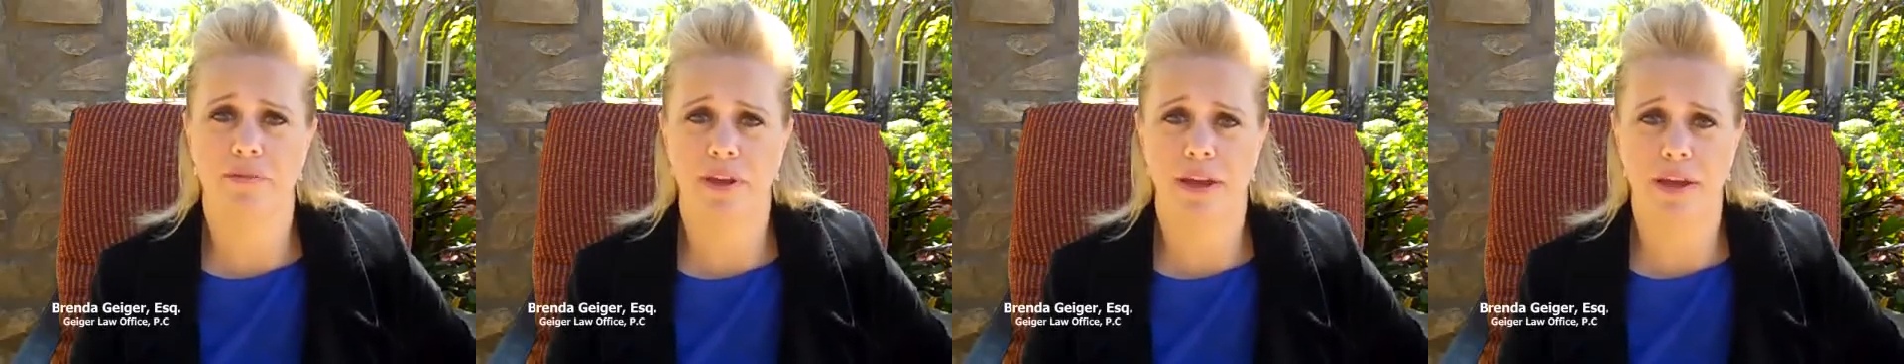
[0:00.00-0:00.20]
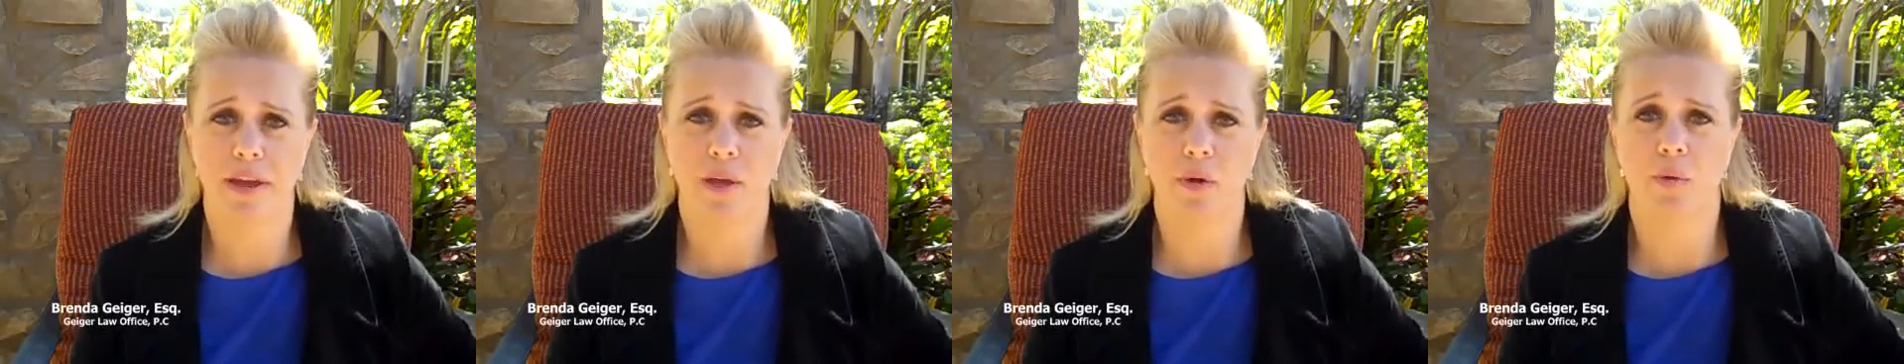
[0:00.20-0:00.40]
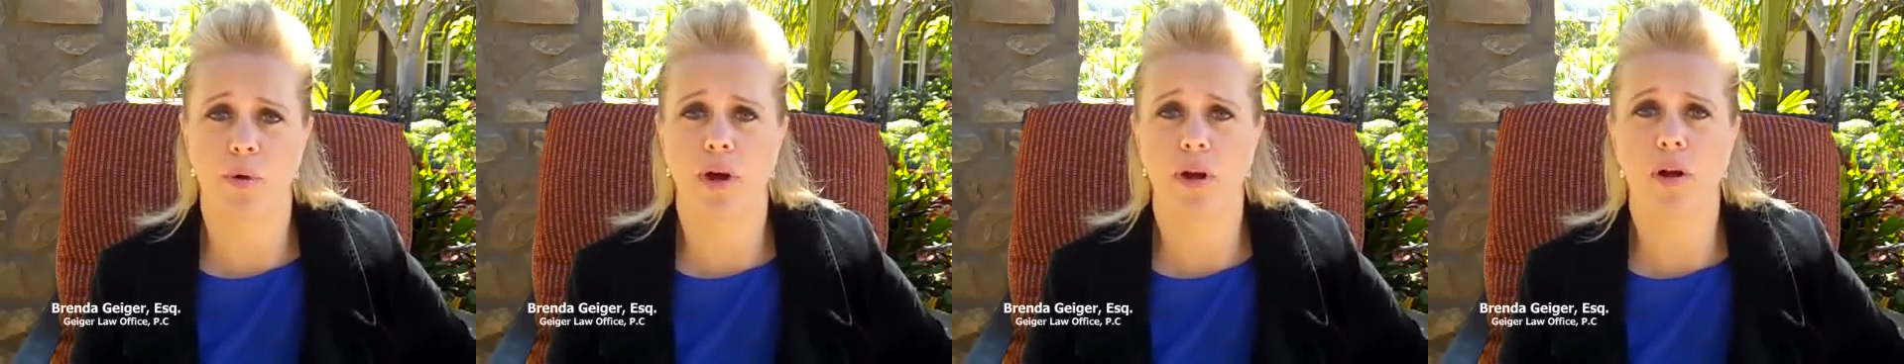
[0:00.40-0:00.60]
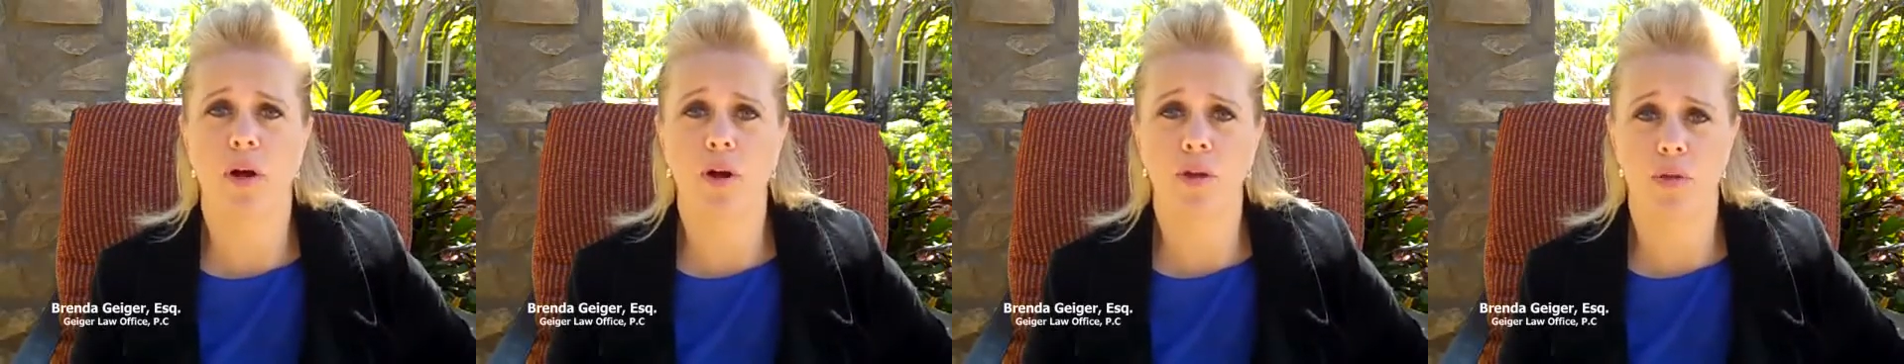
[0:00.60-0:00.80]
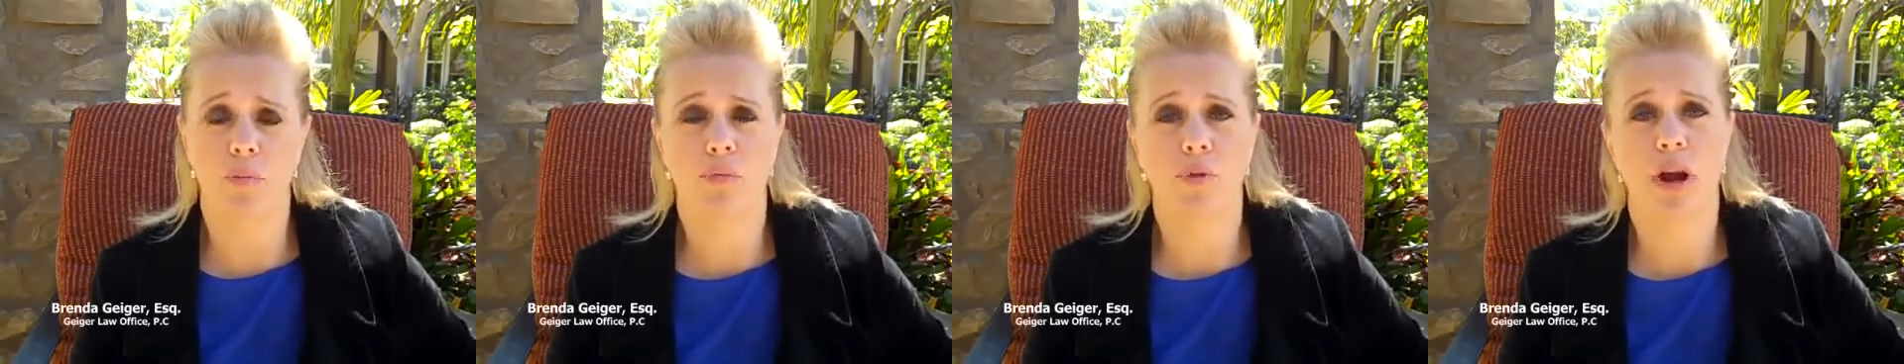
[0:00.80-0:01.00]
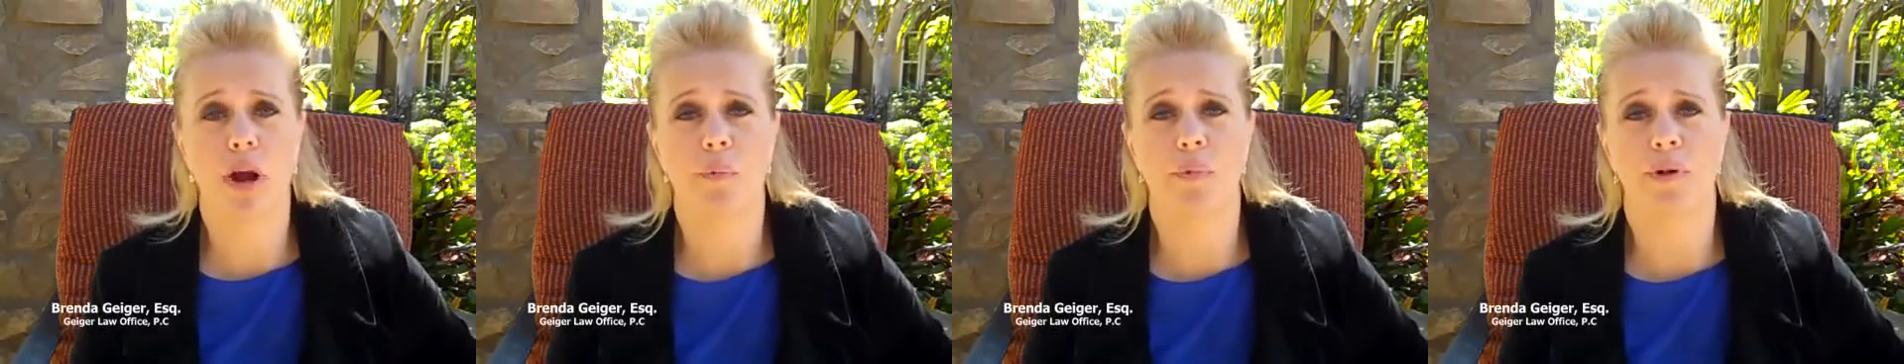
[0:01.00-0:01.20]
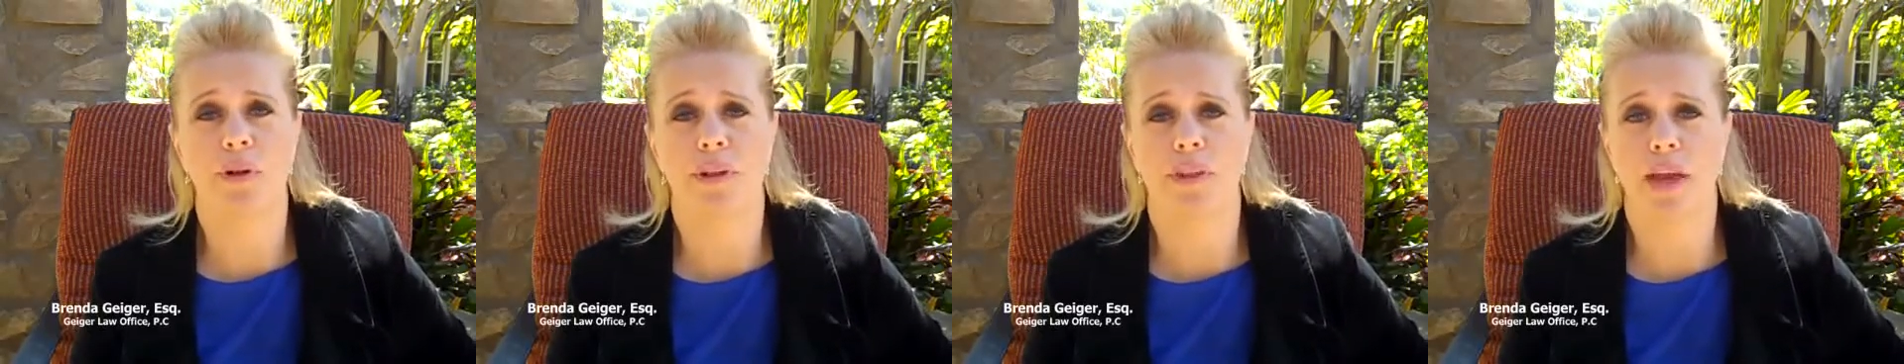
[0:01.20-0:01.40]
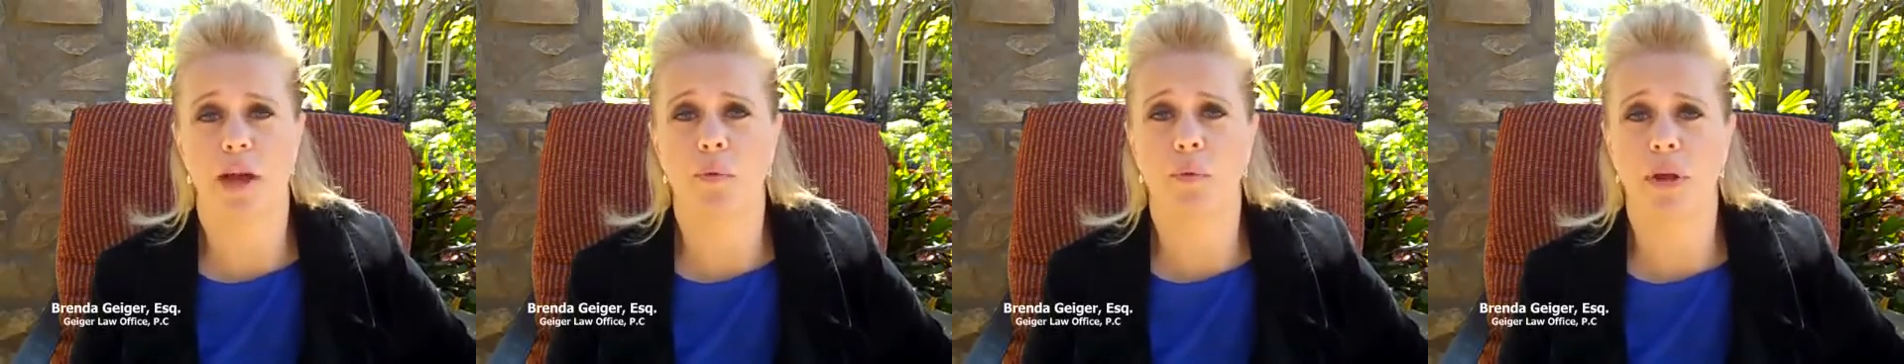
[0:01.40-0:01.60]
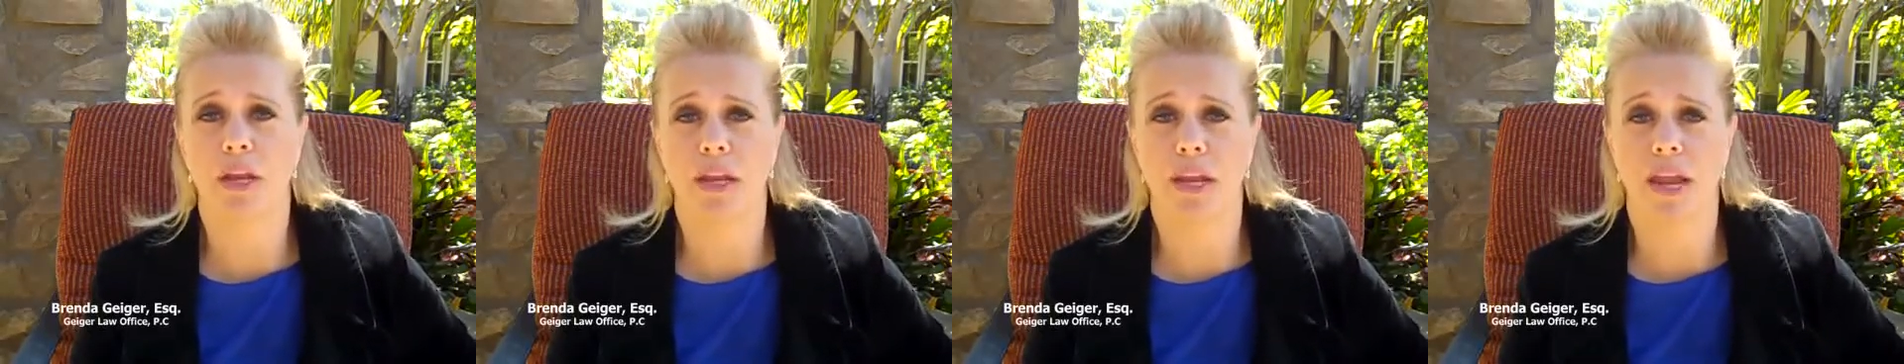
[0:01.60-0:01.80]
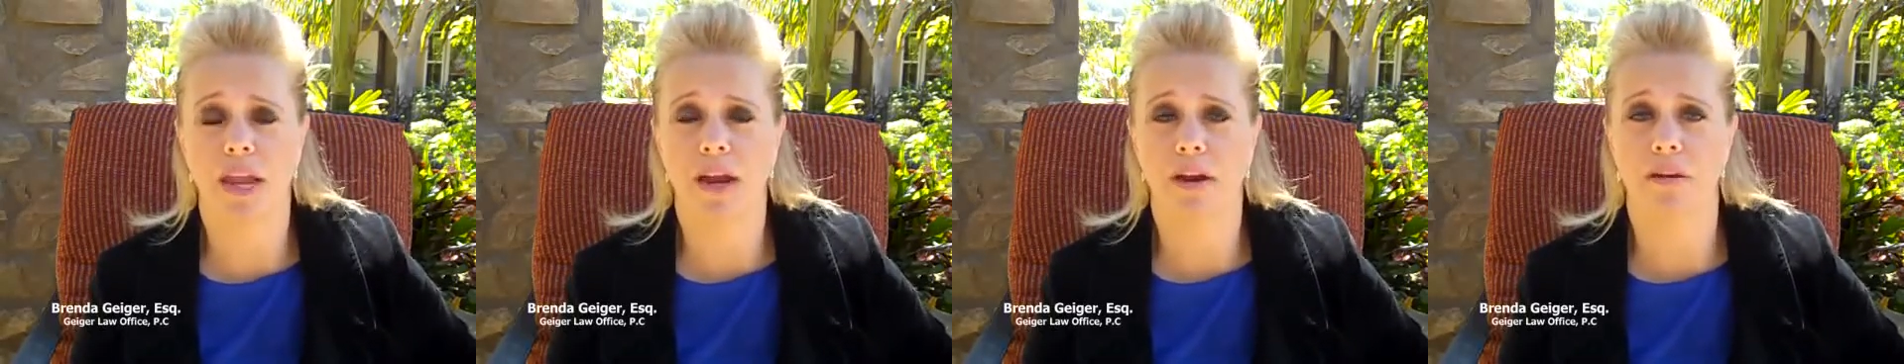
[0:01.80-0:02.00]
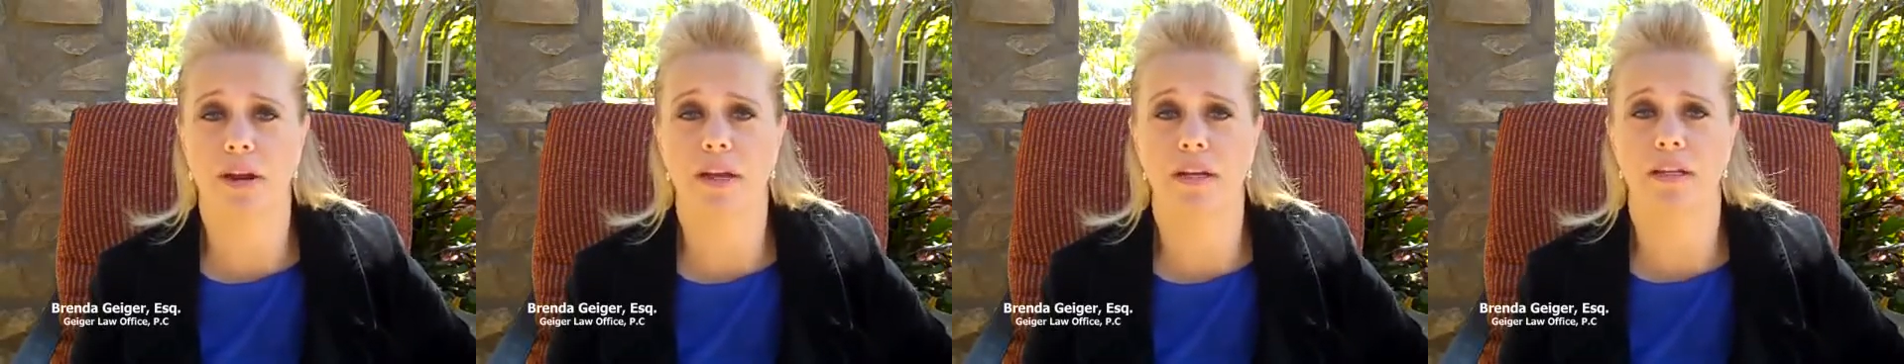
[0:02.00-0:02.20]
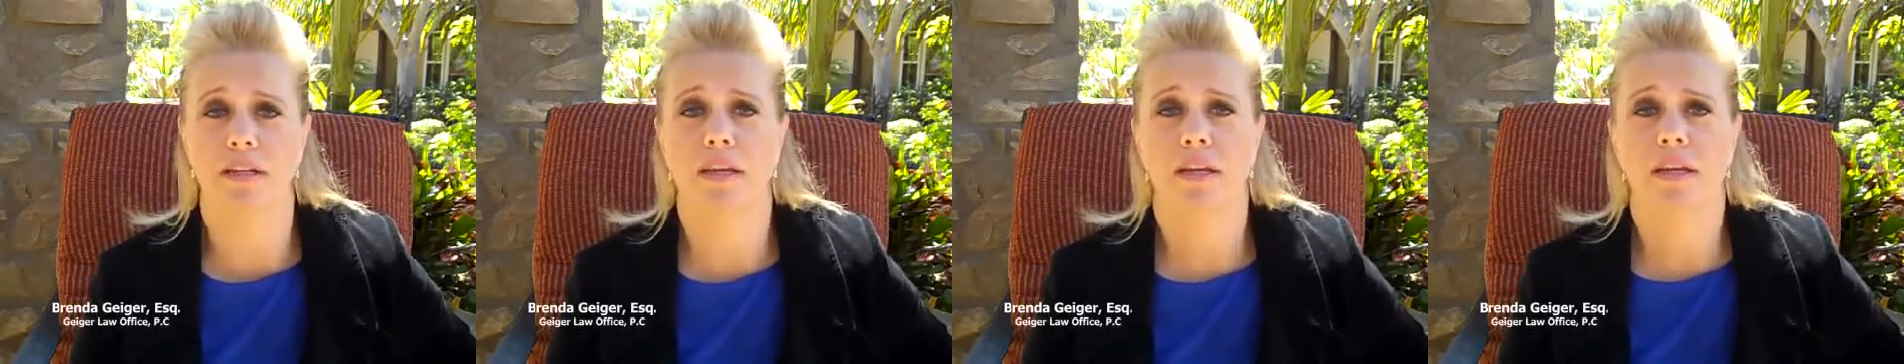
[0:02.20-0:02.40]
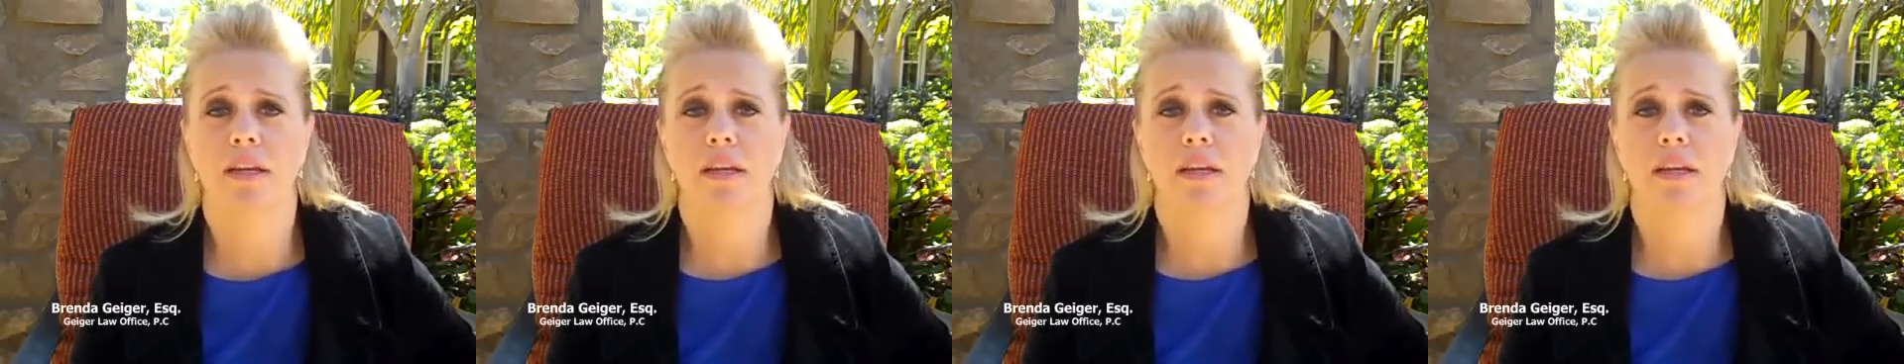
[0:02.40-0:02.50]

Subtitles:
value on all the property that we inherit.